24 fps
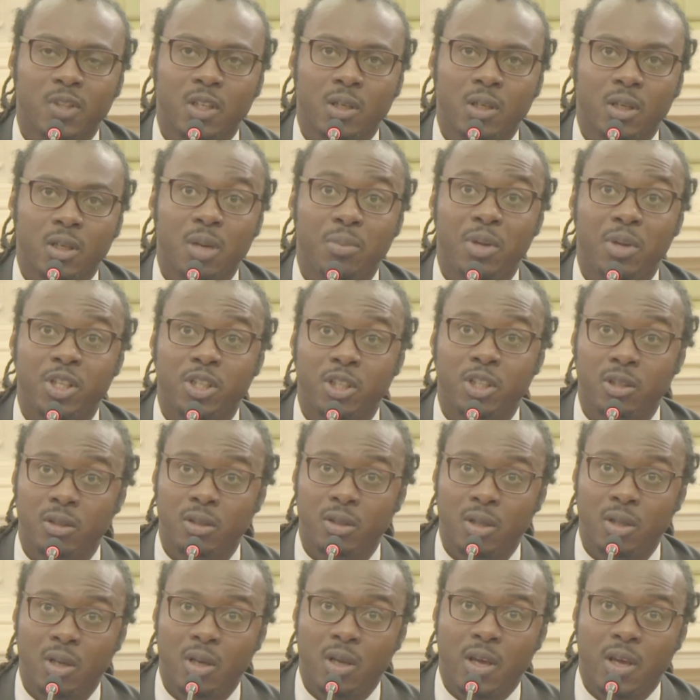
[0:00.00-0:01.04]
commission,
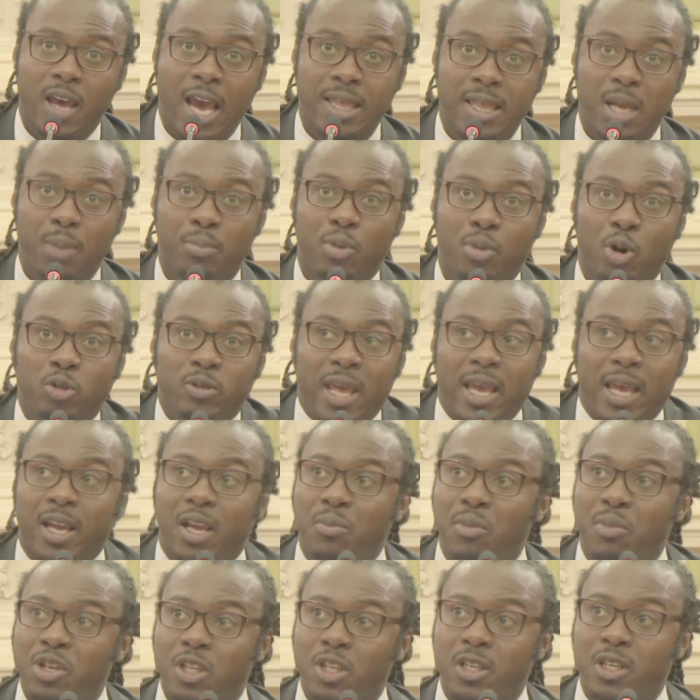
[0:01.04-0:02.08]
and they broke that
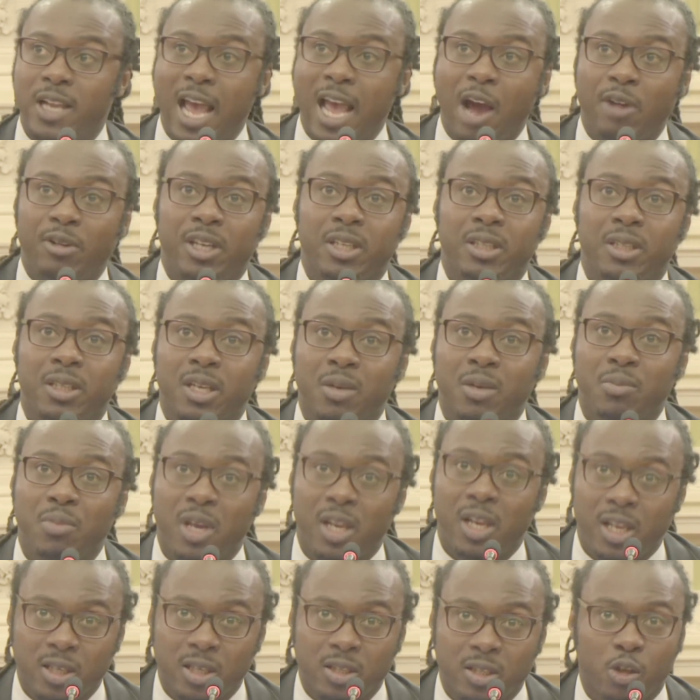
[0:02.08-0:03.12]
commission down into
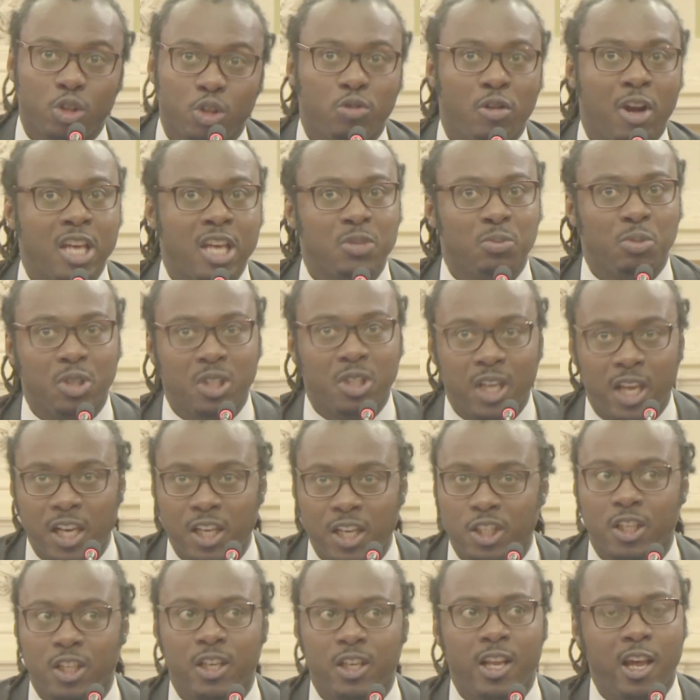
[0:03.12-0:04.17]
committees, so
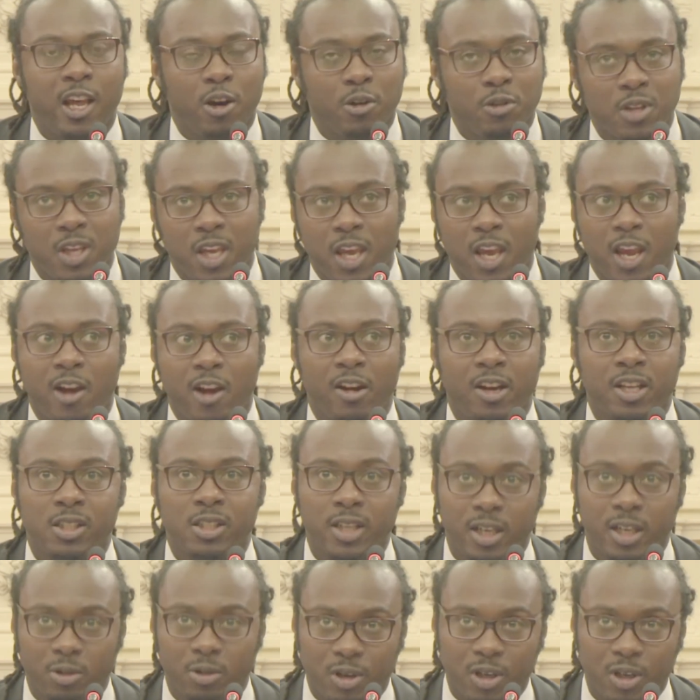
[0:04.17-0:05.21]
transportation, healthcare, et
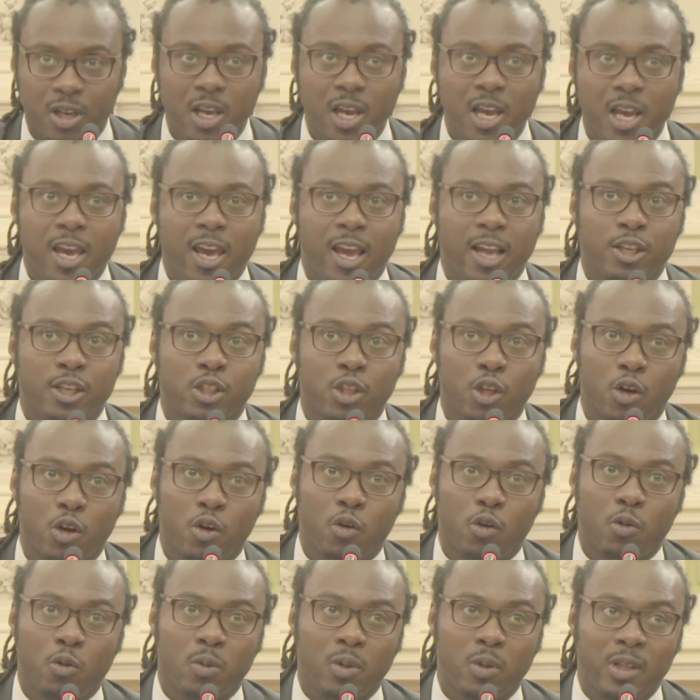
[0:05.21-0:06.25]
cetera. And
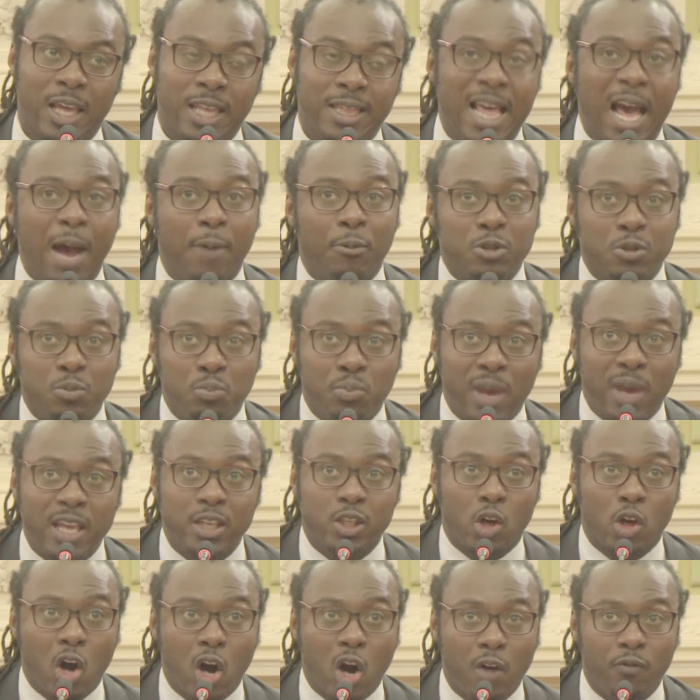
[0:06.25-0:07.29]
that was based
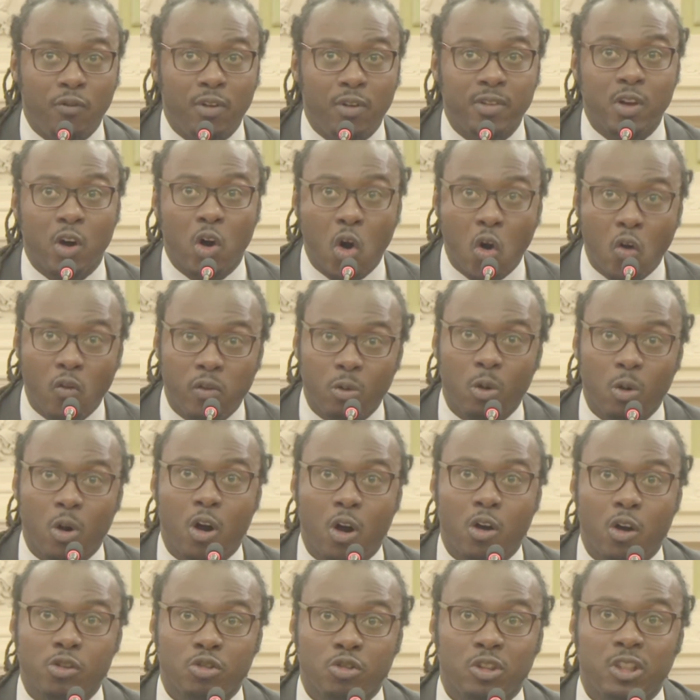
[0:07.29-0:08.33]
off of the
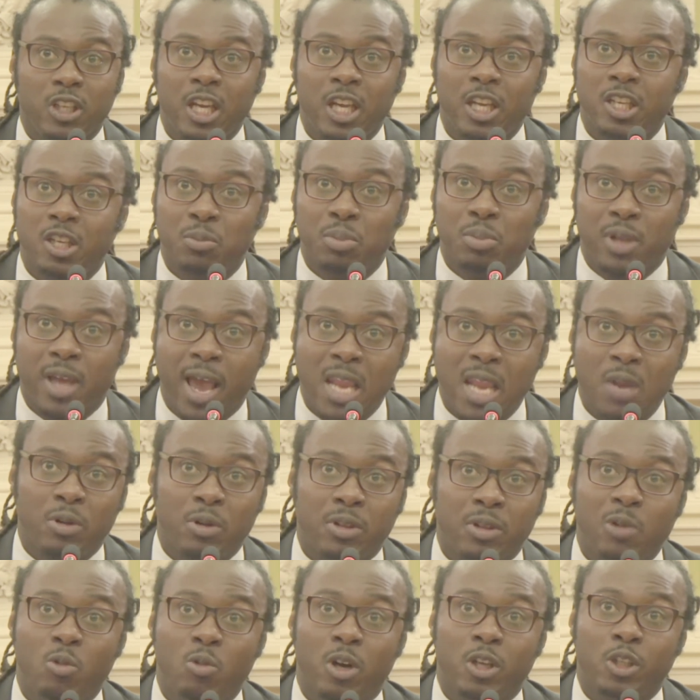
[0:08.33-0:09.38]
overall strategic plan and what
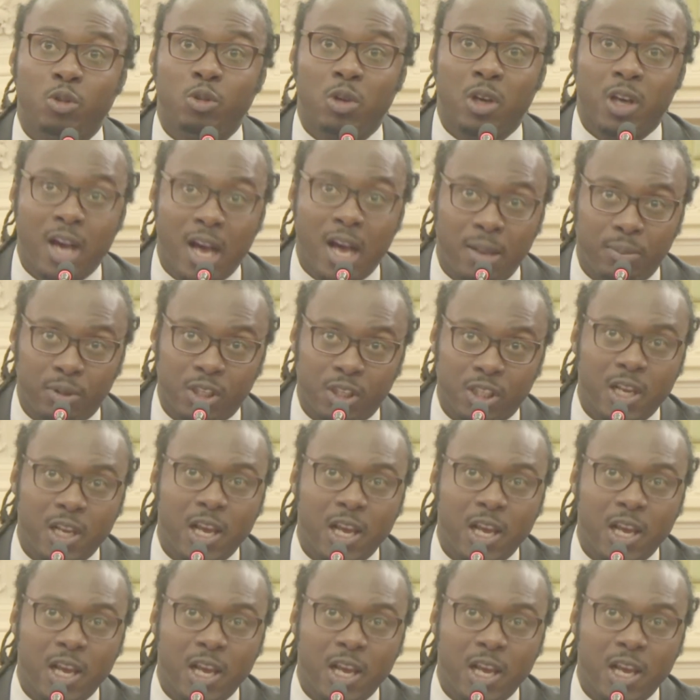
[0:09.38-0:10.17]
they wanted to accomplish.